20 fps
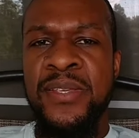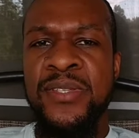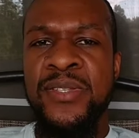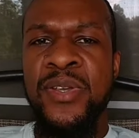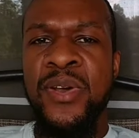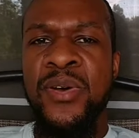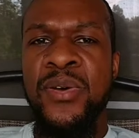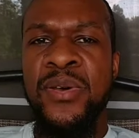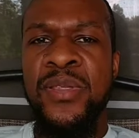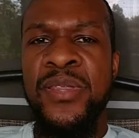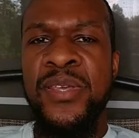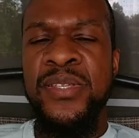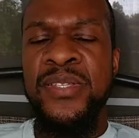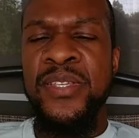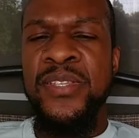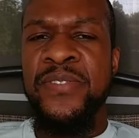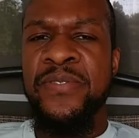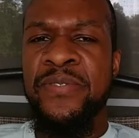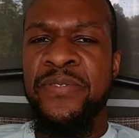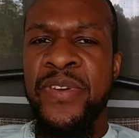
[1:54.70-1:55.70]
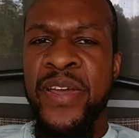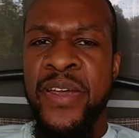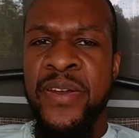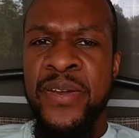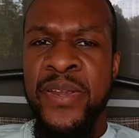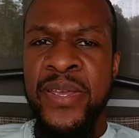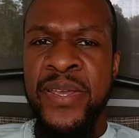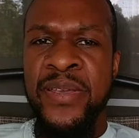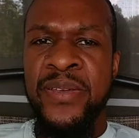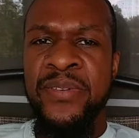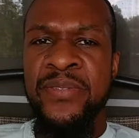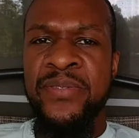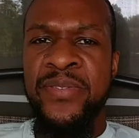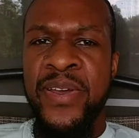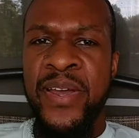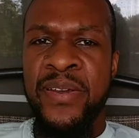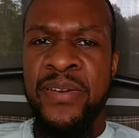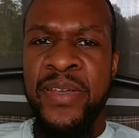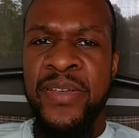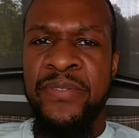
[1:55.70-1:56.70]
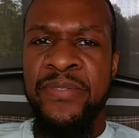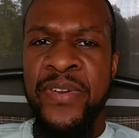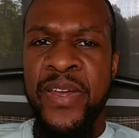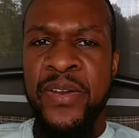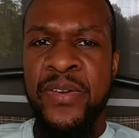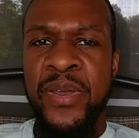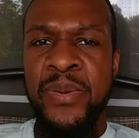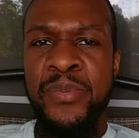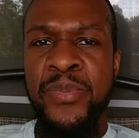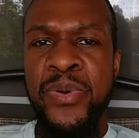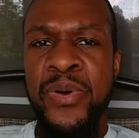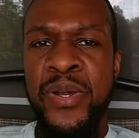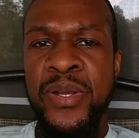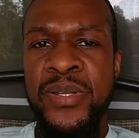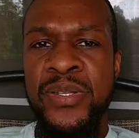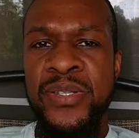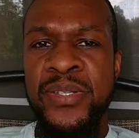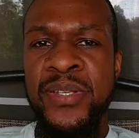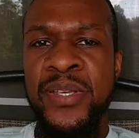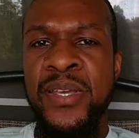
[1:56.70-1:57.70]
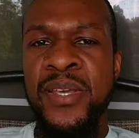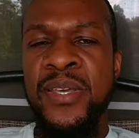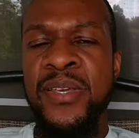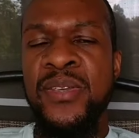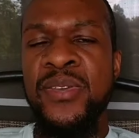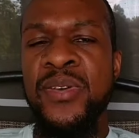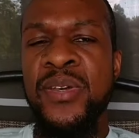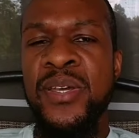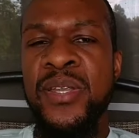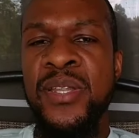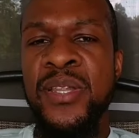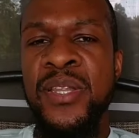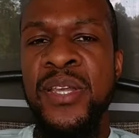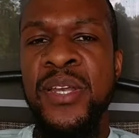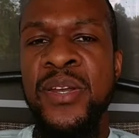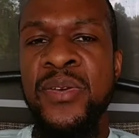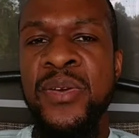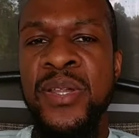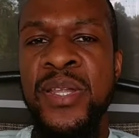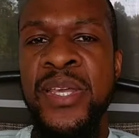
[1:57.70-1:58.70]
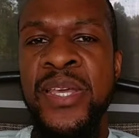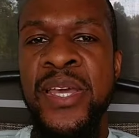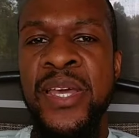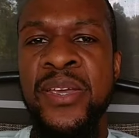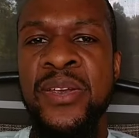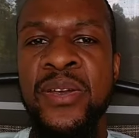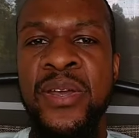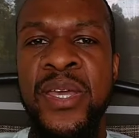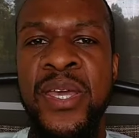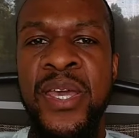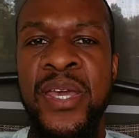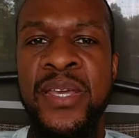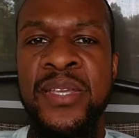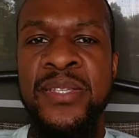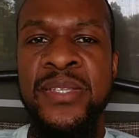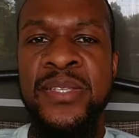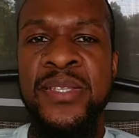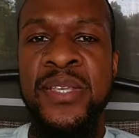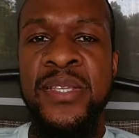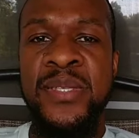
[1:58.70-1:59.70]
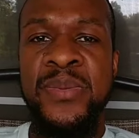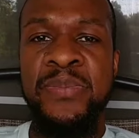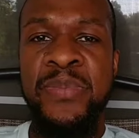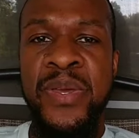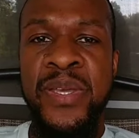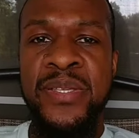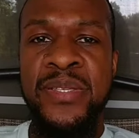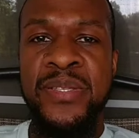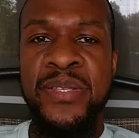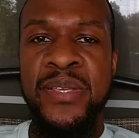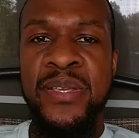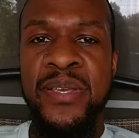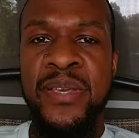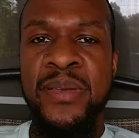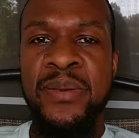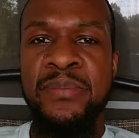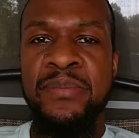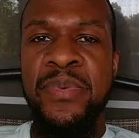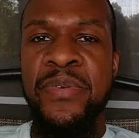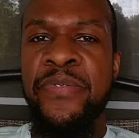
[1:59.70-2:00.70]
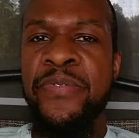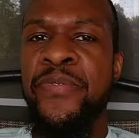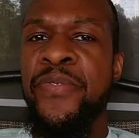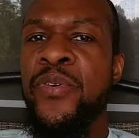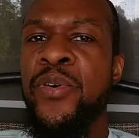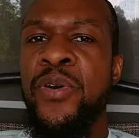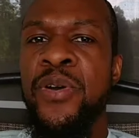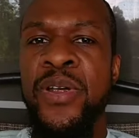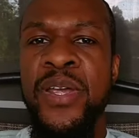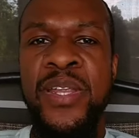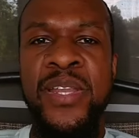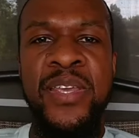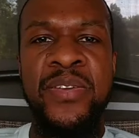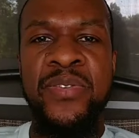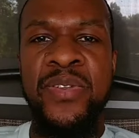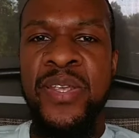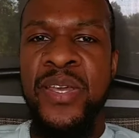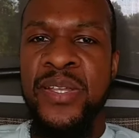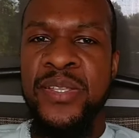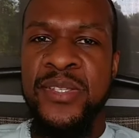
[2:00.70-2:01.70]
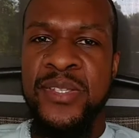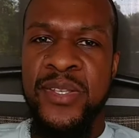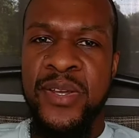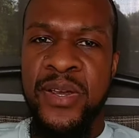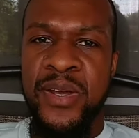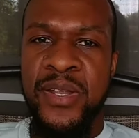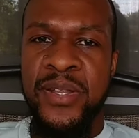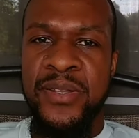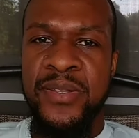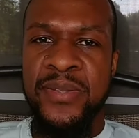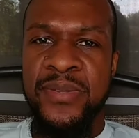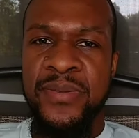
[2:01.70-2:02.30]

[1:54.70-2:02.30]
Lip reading: So this is very, very, very important. You can literally get your case dismissed before it even gets started.